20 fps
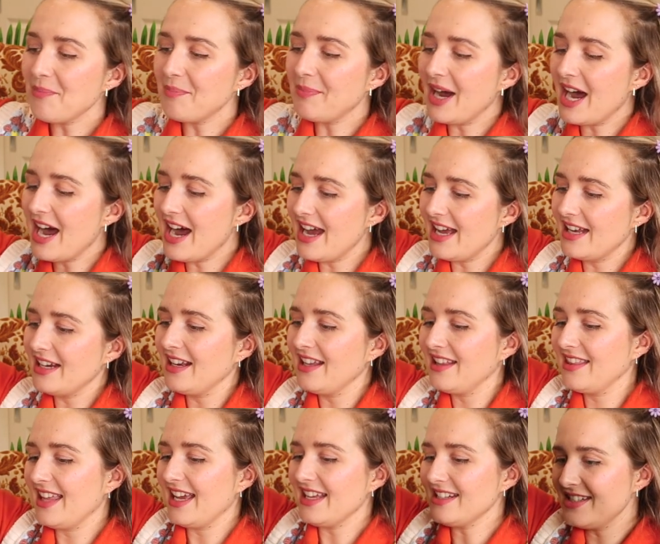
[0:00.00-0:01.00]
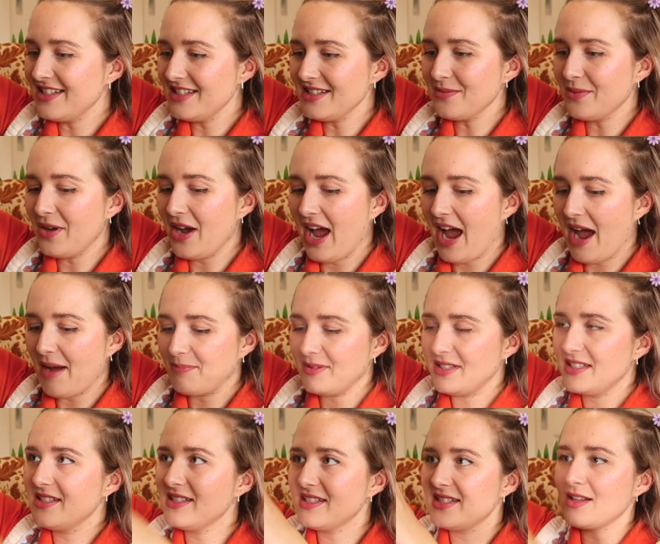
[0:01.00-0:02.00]
but that's just what
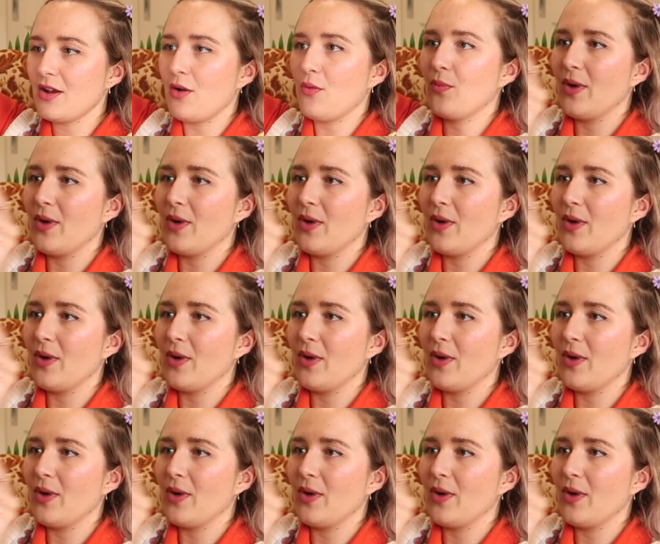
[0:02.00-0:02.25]
happens